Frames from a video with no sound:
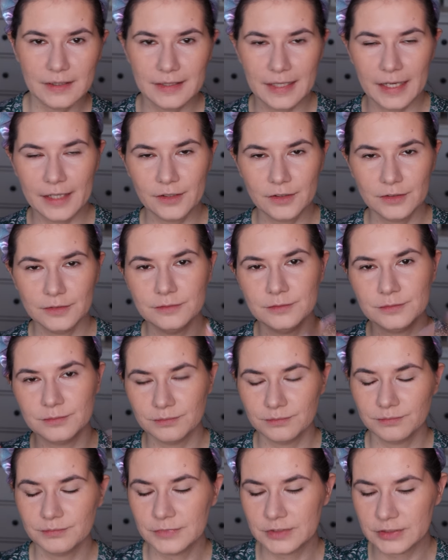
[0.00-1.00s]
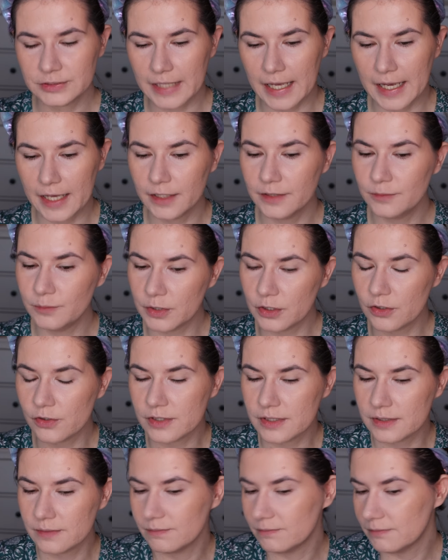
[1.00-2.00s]
kind of side
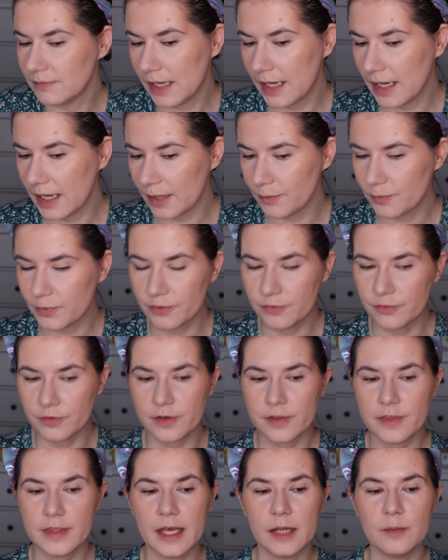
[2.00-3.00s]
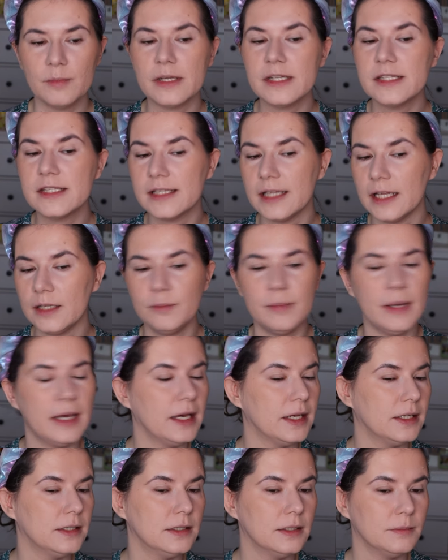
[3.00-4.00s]
because I prefer that, but it's not
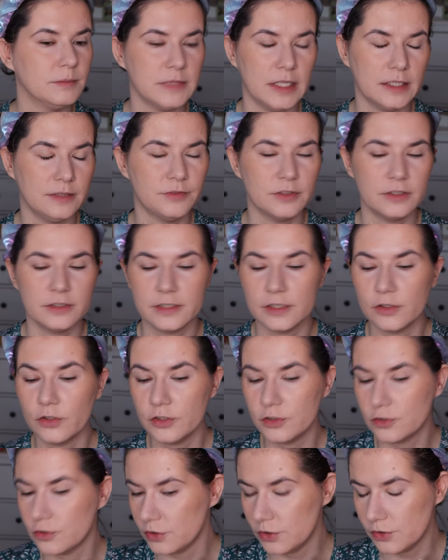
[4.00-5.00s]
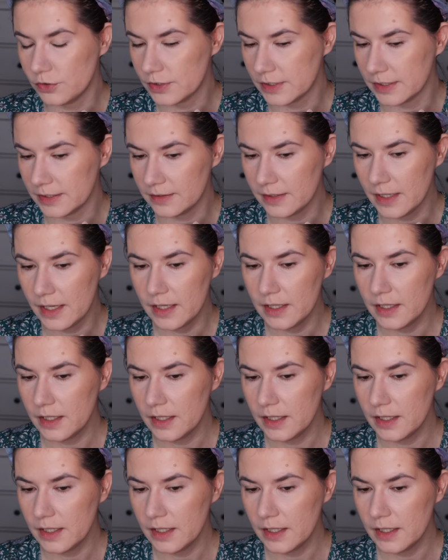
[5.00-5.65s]
bad. I'm definitely going to use it.